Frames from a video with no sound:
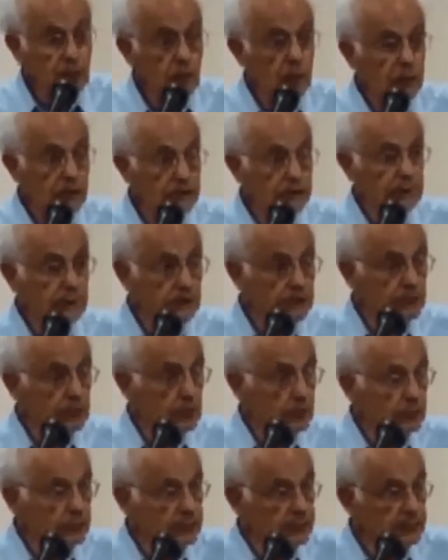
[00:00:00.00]
wrong ways to
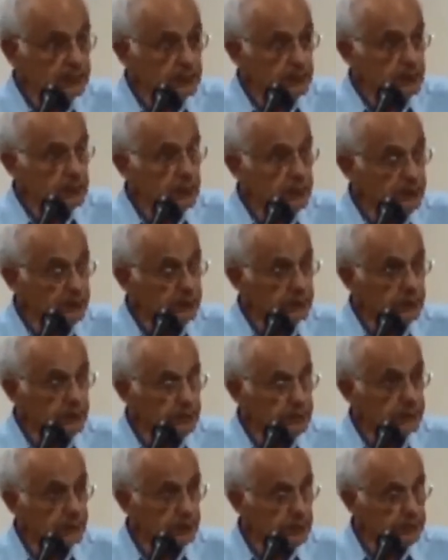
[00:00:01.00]
deal with such a
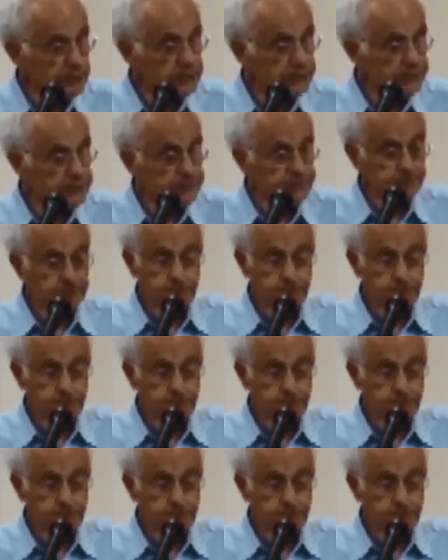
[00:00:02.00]
question of children.